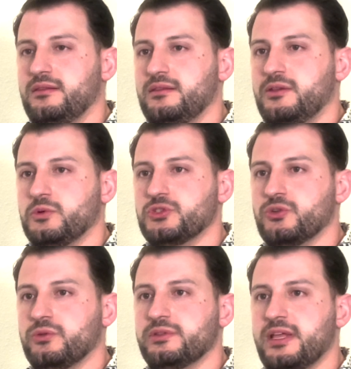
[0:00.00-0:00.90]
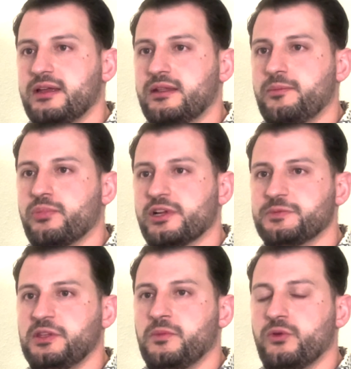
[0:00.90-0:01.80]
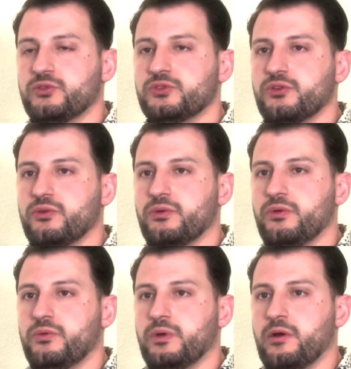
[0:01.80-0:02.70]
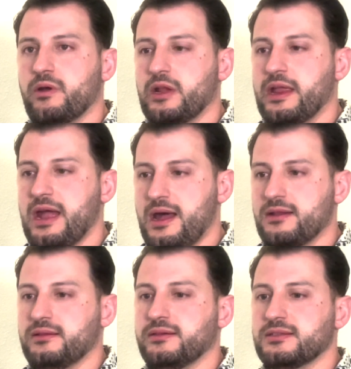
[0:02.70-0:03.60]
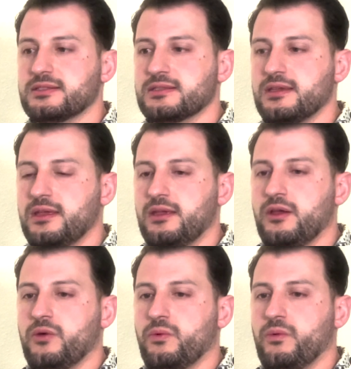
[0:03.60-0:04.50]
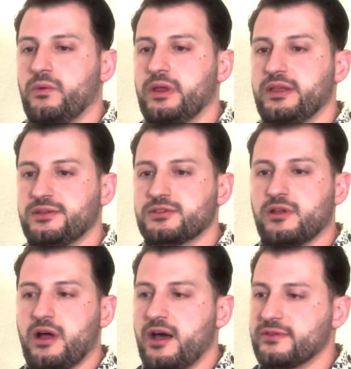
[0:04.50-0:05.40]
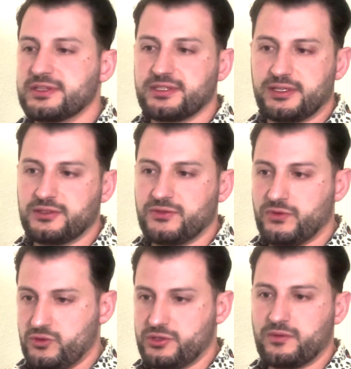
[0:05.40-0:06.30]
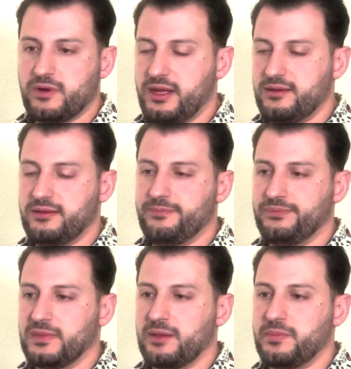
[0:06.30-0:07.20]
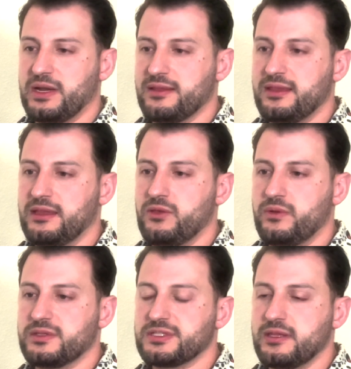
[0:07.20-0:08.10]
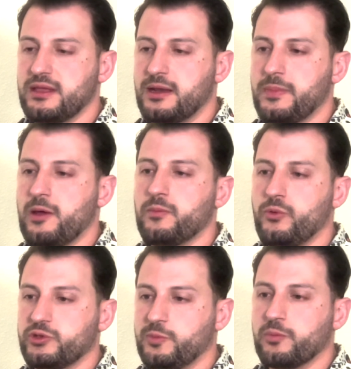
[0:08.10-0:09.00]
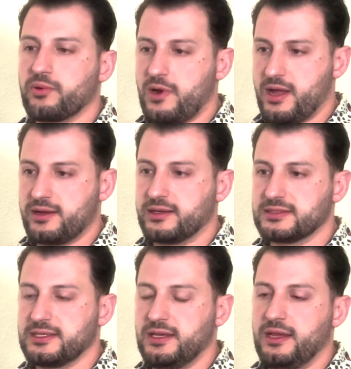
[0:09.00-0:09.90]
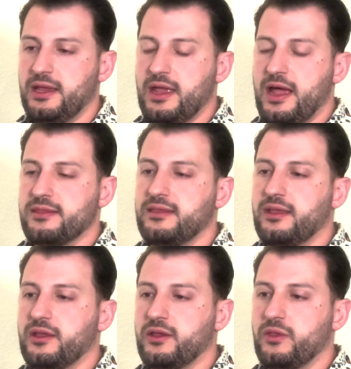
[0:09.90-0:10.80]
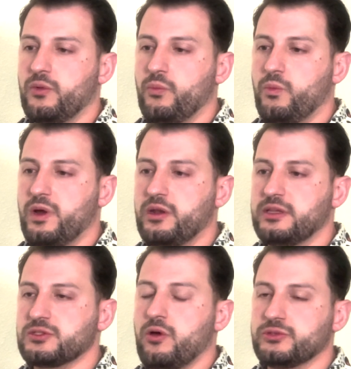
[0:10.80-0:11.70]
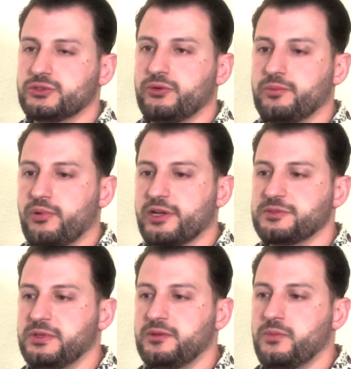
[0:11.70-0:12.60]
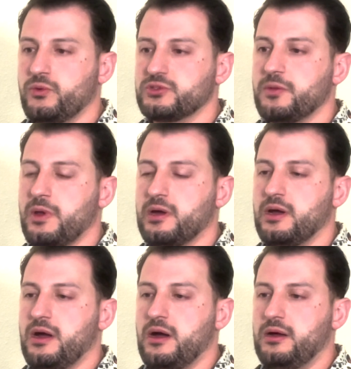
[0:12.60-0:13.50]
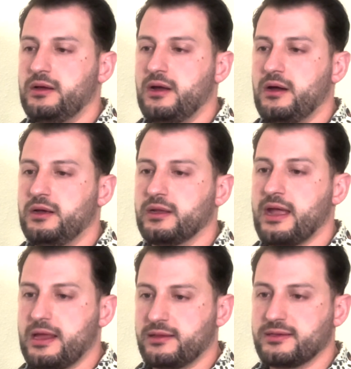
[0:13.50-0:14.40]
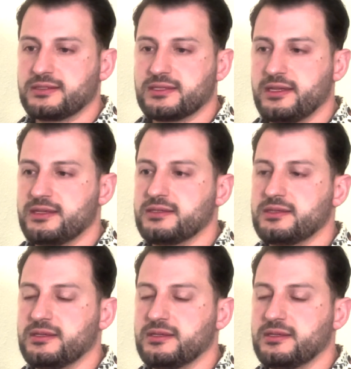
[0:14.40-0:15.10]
The result that impressed me the most regarding Catalyst is obviously its fusion rate, but I think you can say that about multiple products. I think what has also impressed me the most about Catalyst is